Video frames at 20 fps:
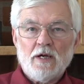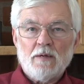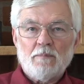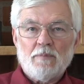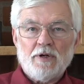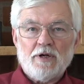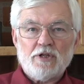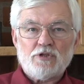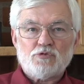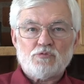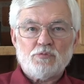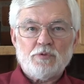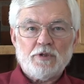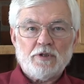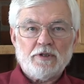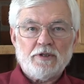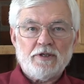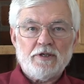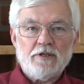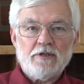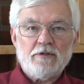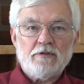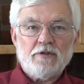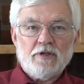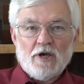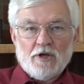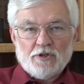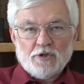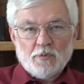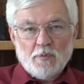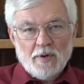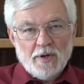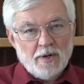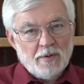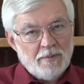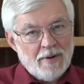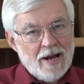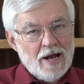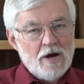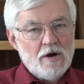but it's really the other way
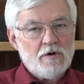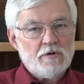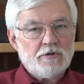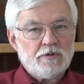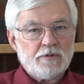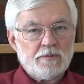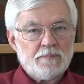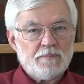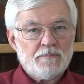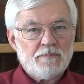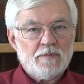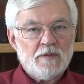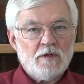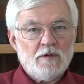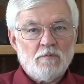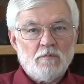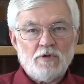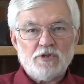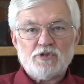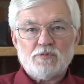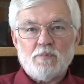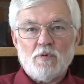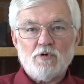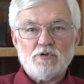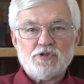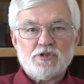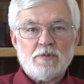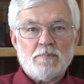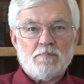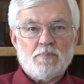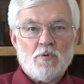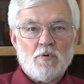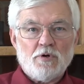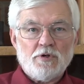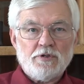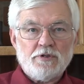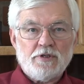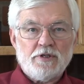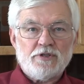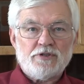around. What's most
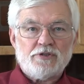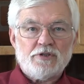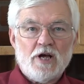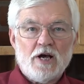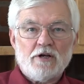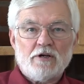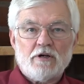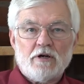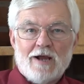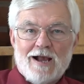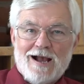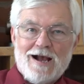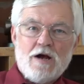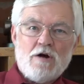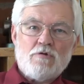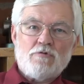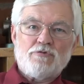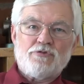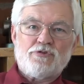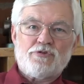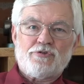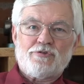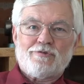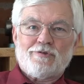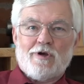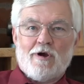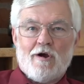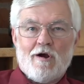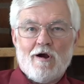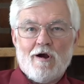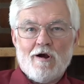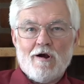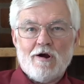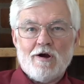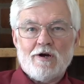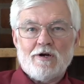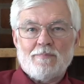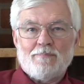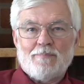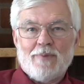important is not our house,
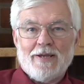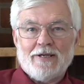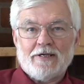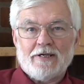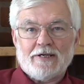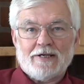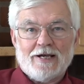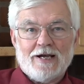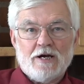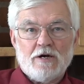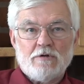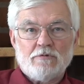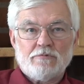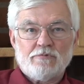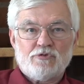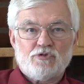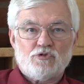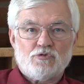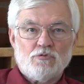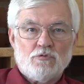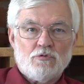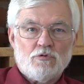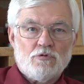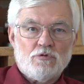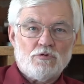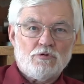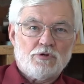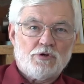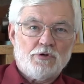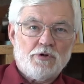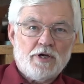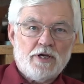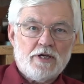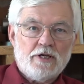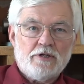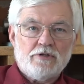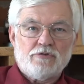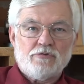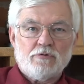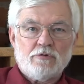car, bank account, school
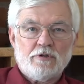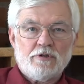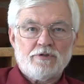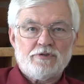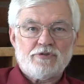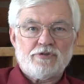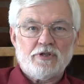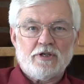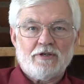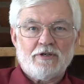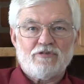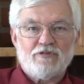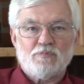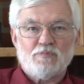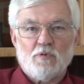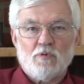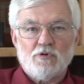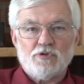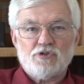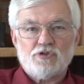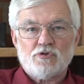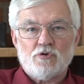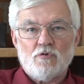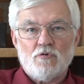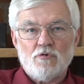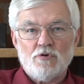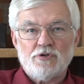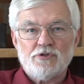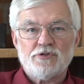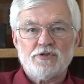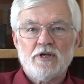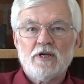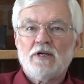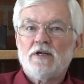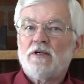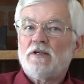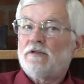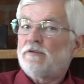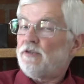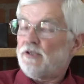grades, or a set of sports scores,
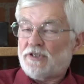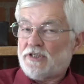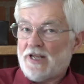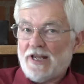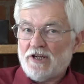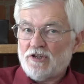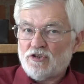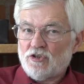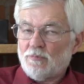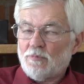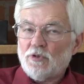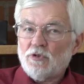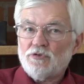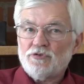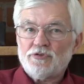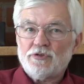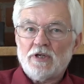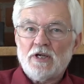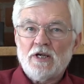the tangibles.